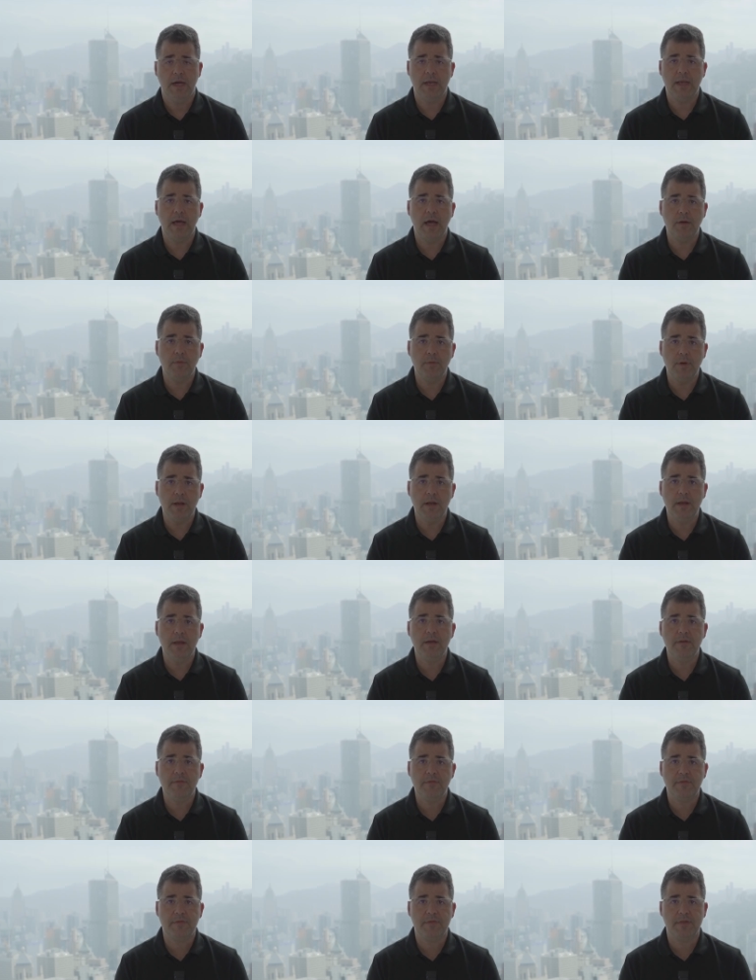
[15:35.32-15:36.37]
and I will
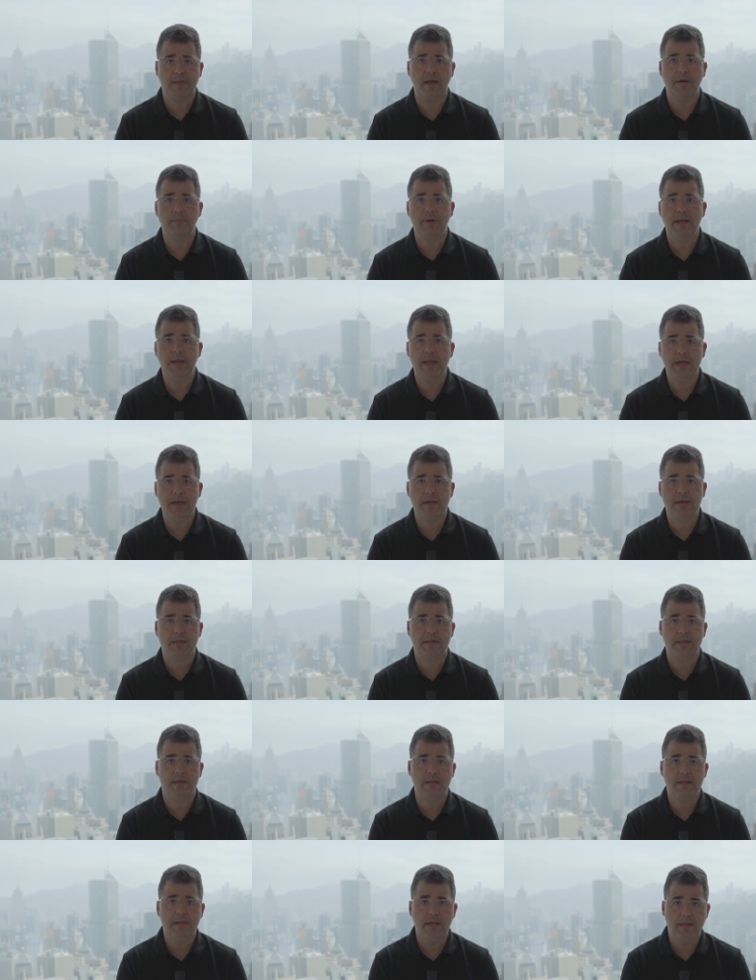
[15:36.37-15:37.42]
leave some
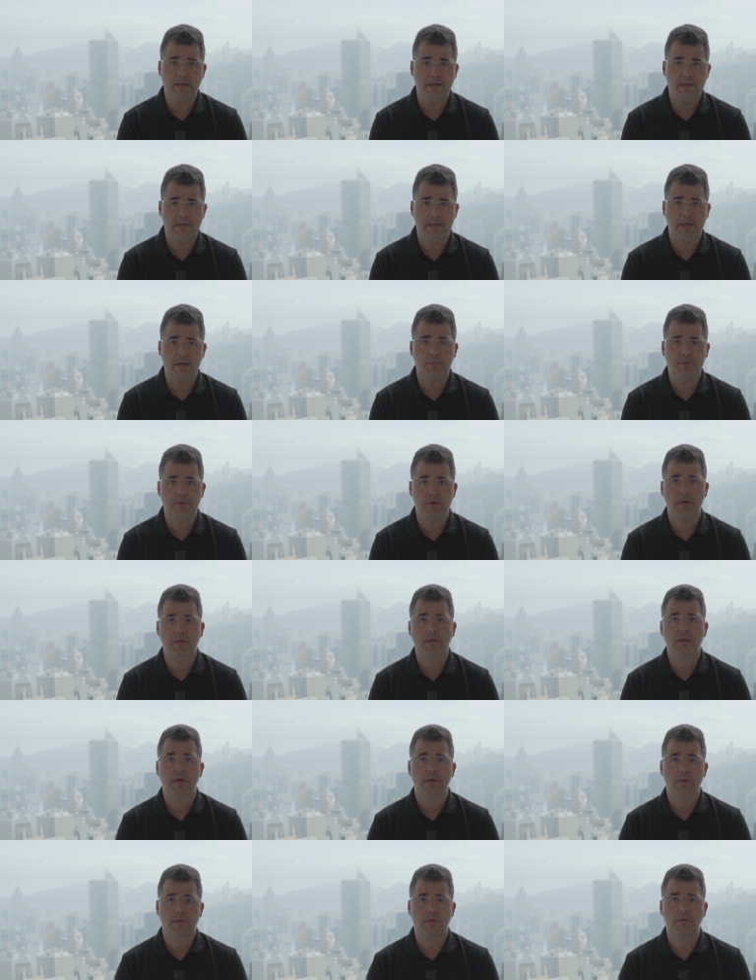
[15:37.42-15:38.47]
links in the
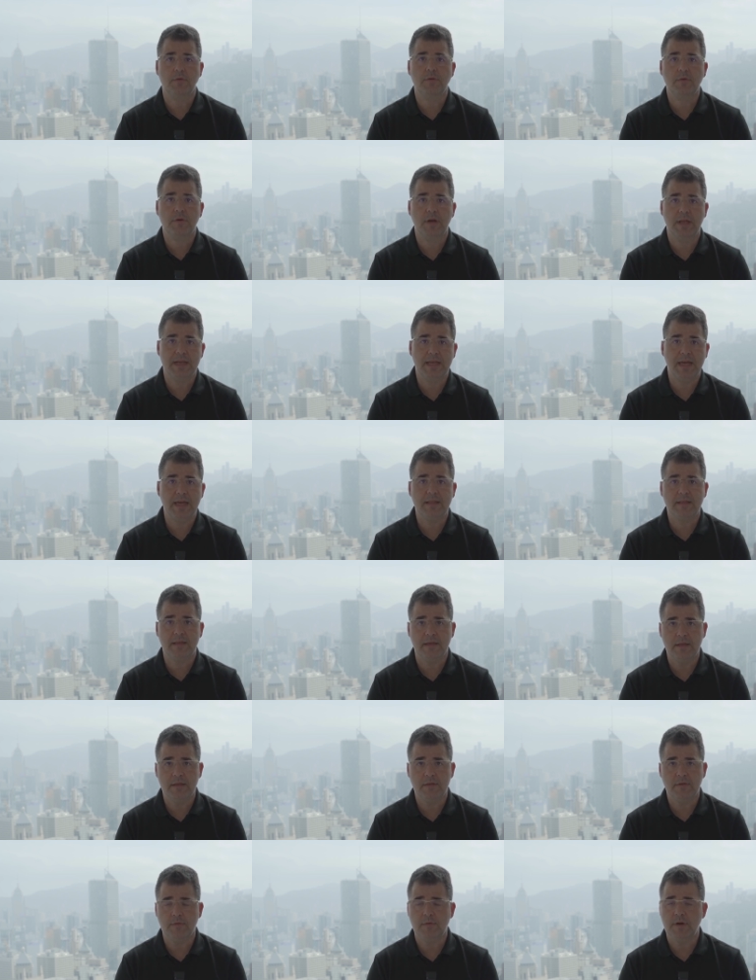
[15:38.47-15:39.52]
description so you can get
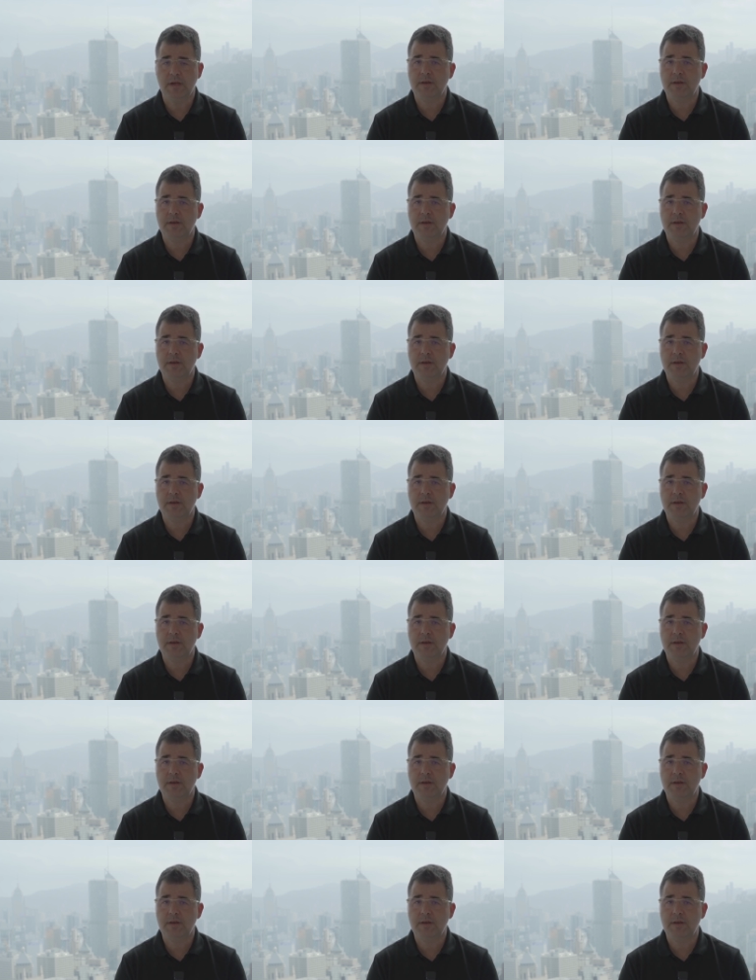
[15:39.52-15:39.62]
into.